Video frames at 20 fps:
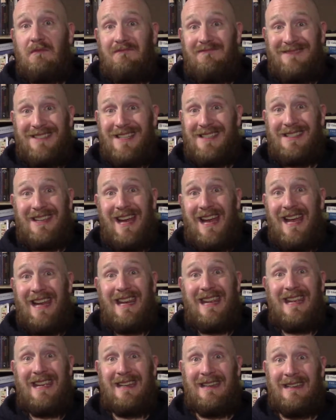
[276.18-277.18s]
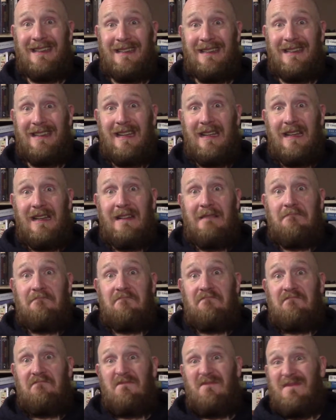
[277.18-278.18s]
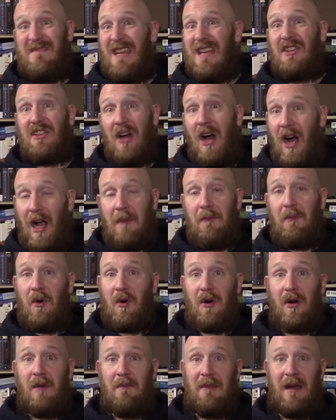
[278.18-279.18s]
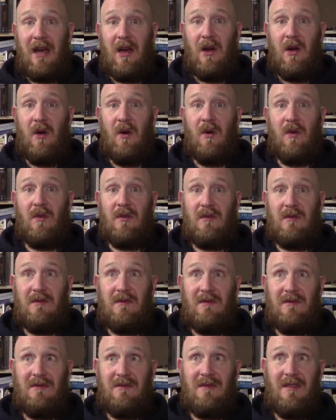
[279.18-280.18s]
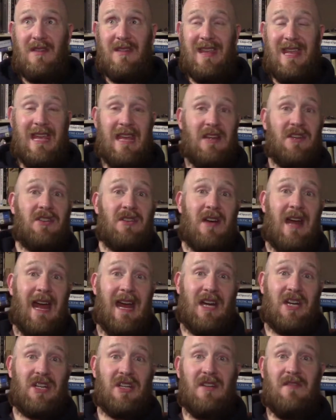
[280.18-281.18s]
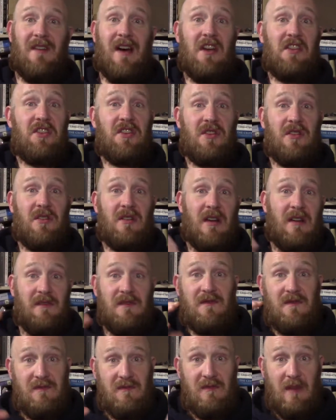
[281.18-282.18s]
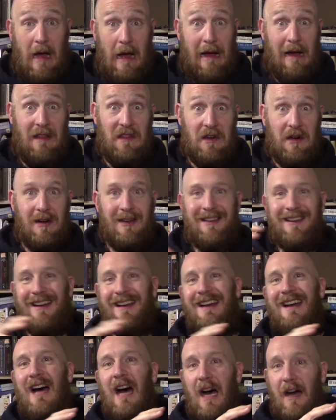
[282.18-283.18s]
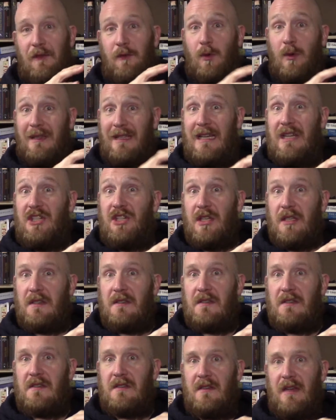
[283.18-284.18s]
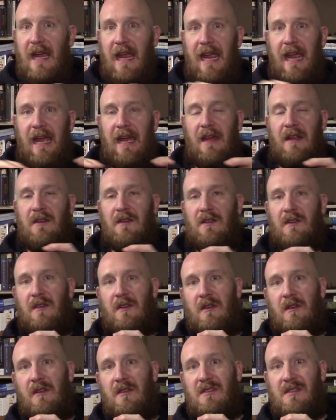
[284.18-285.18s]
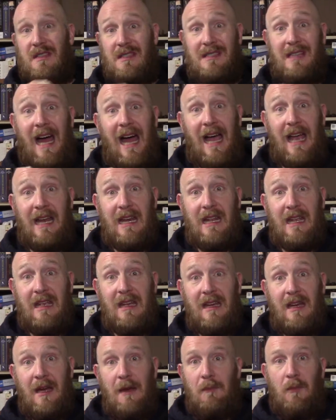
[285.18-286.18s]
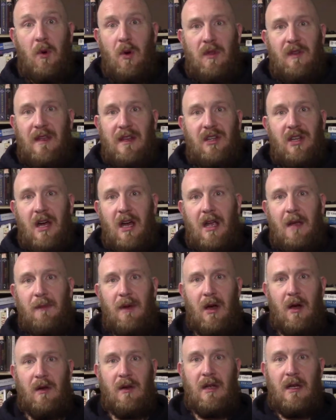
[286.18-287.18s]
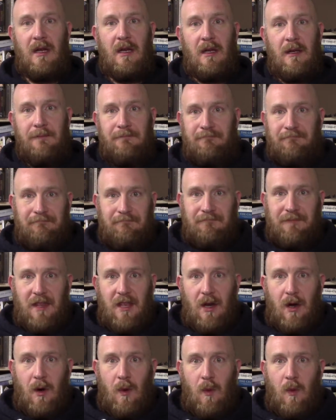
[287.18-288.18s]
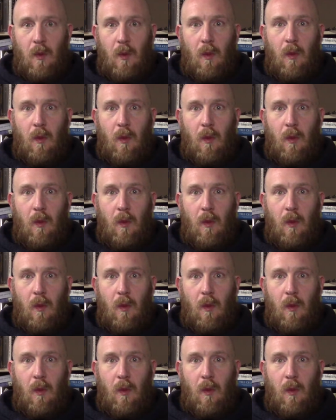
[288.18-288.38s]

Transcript: society, and they talk more about the interaction of religions and society more than they talk about, you know,